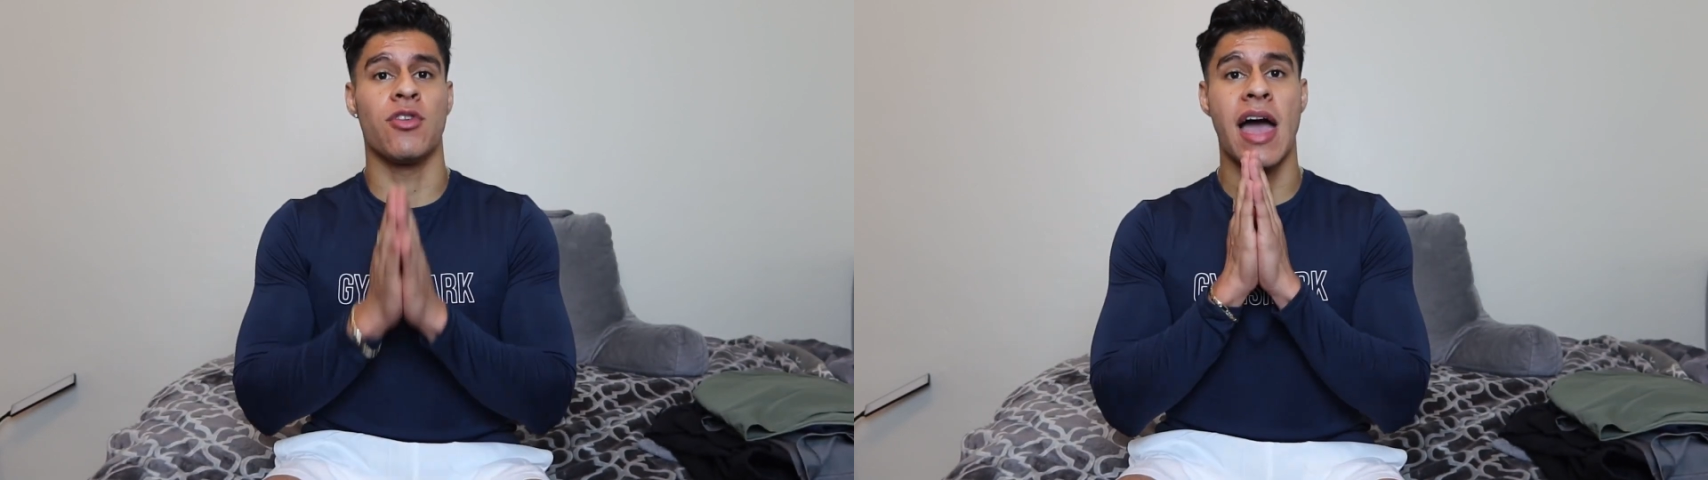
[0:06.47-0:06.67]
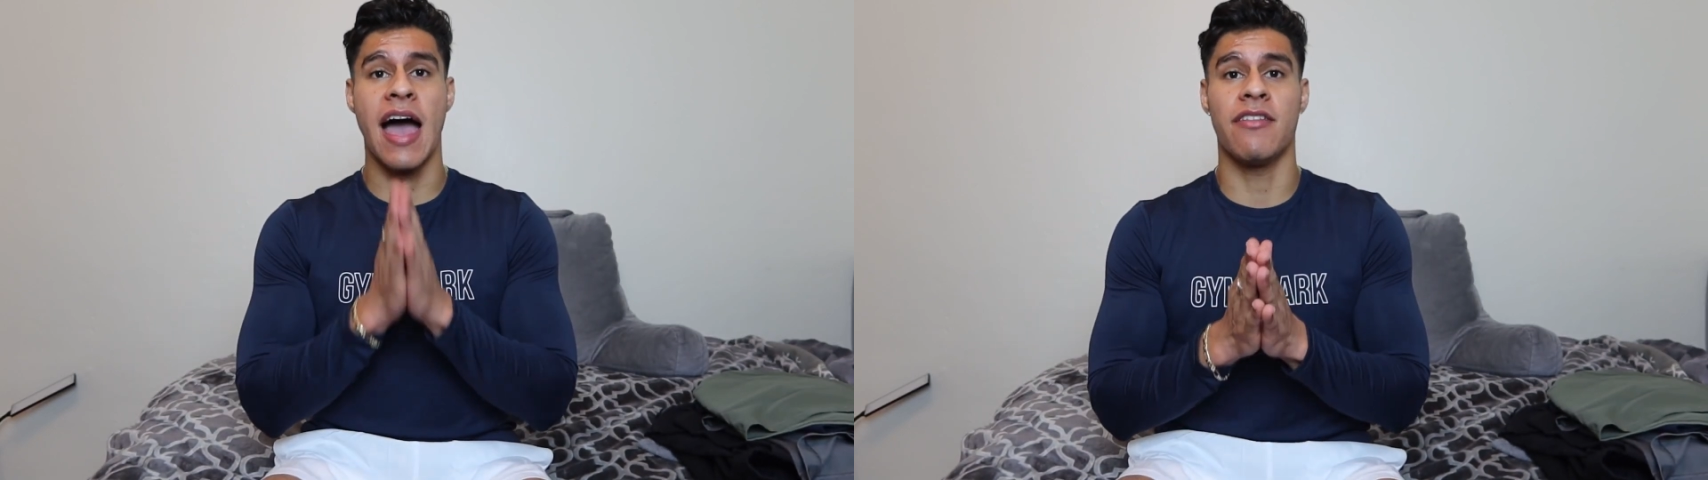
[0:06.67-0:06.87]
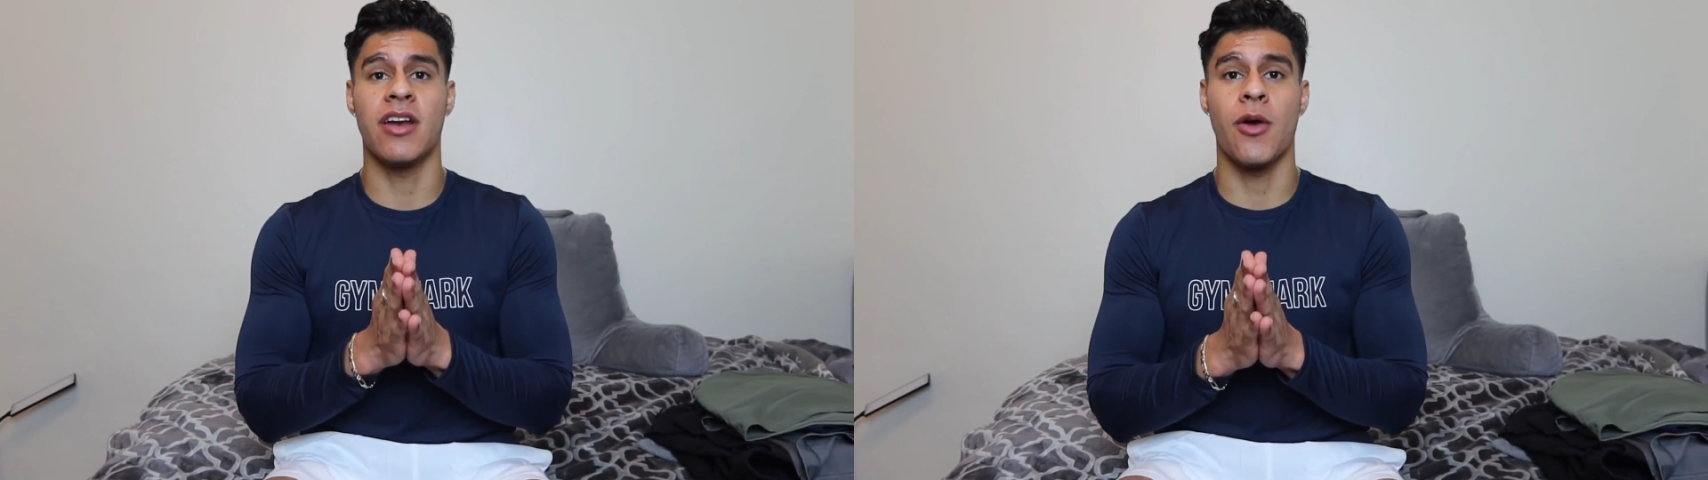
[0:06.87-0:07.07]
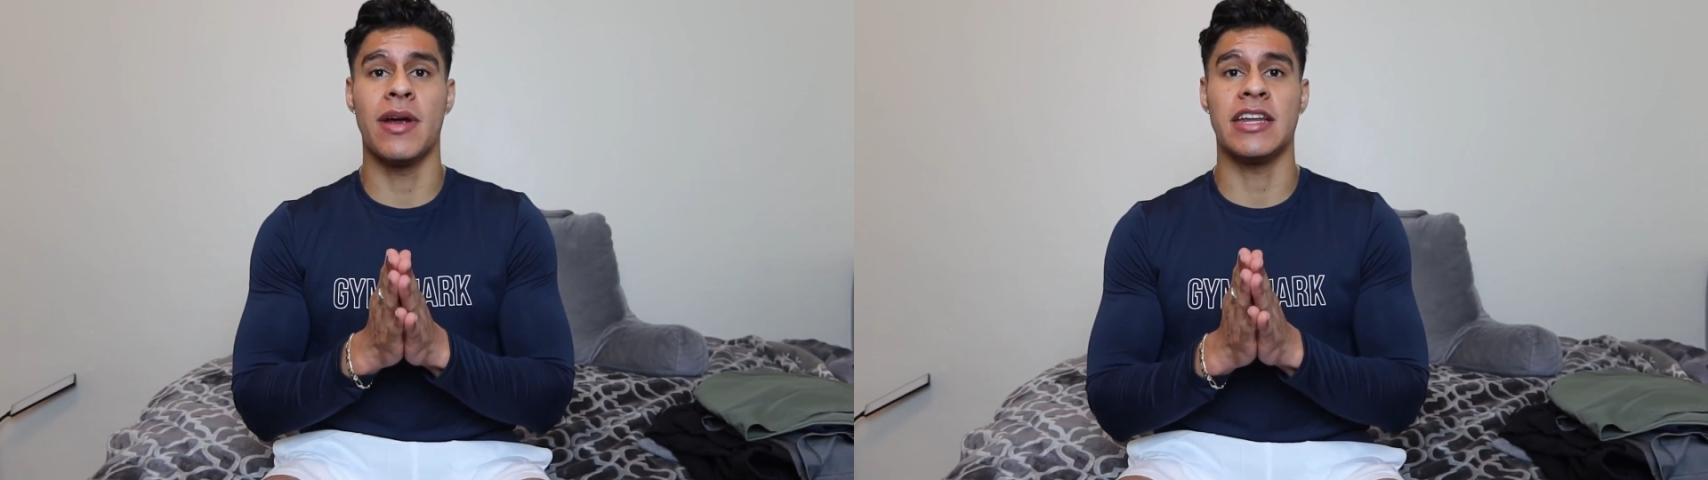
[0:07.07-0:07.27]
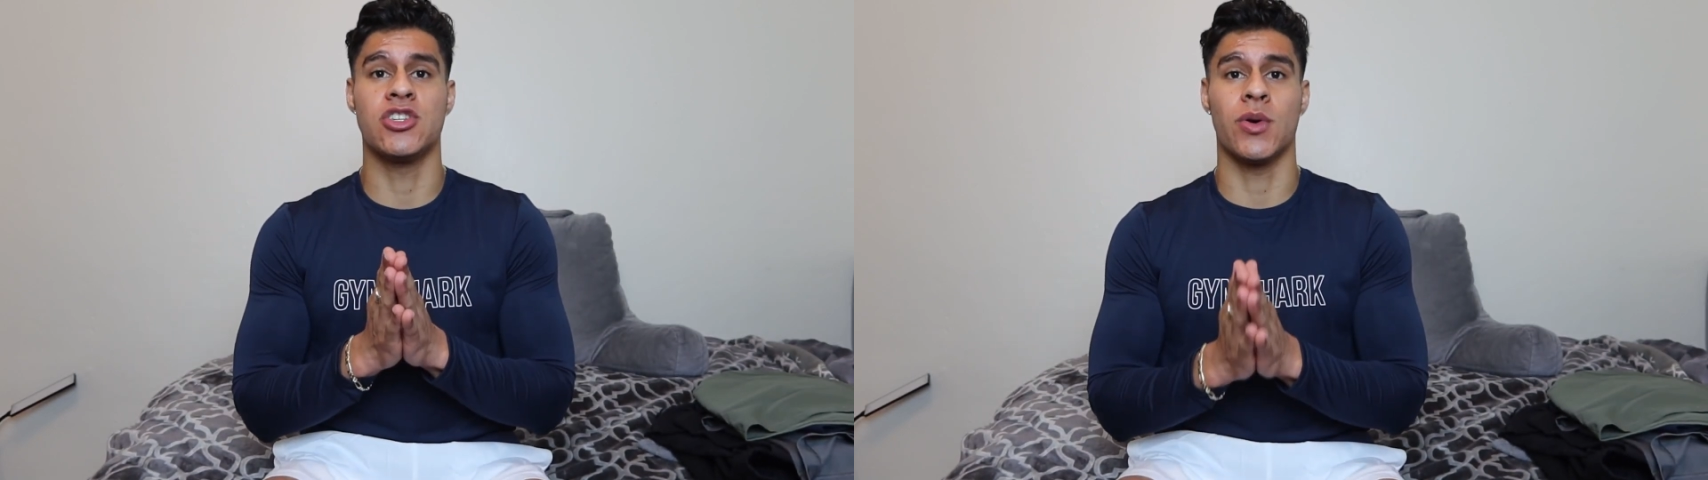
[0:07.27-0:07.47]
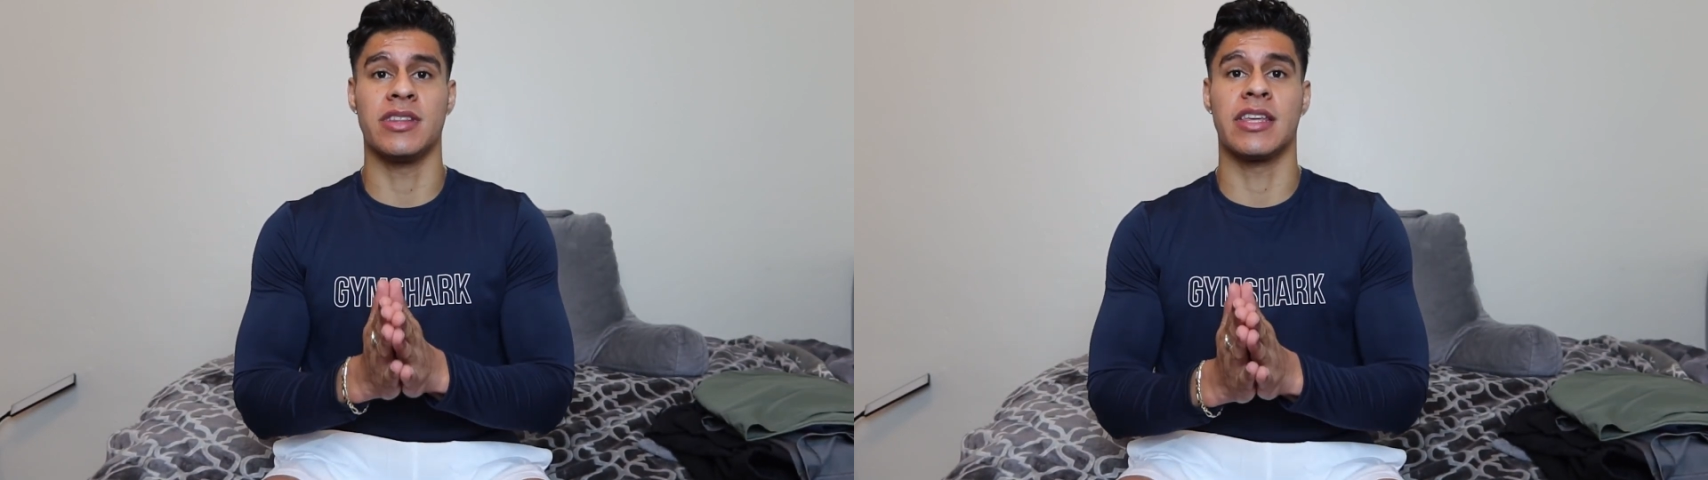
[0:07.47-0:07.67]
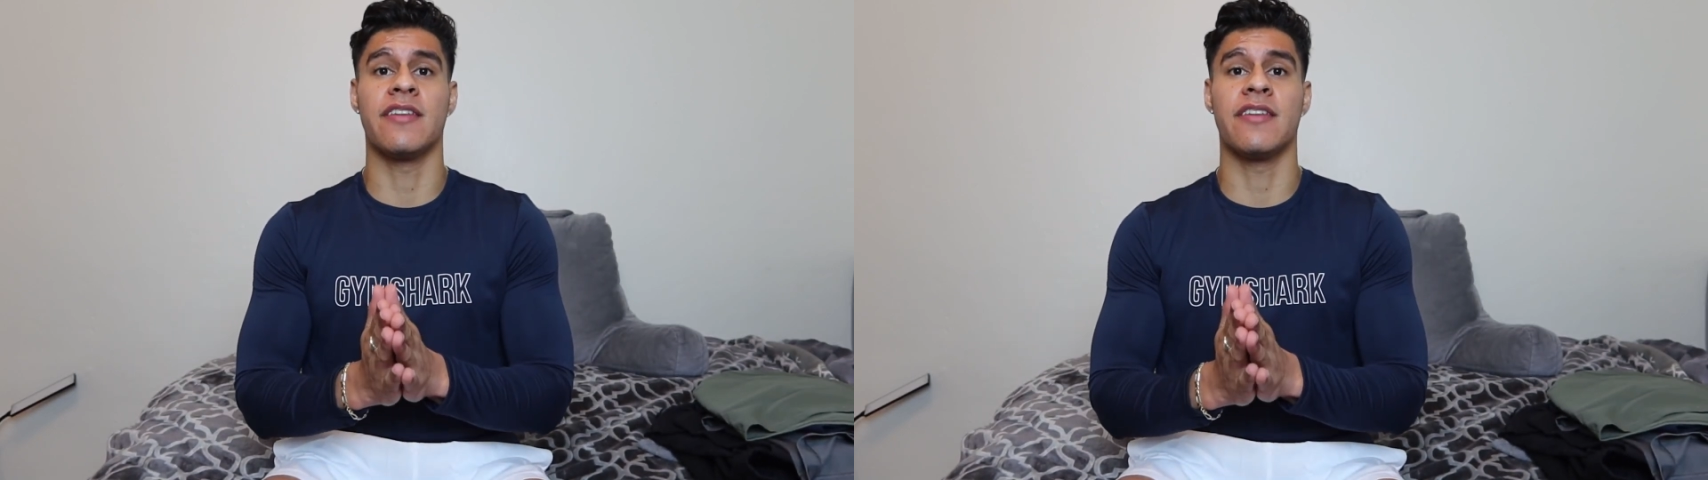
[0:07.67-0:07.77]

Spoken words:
If you haven't already joined the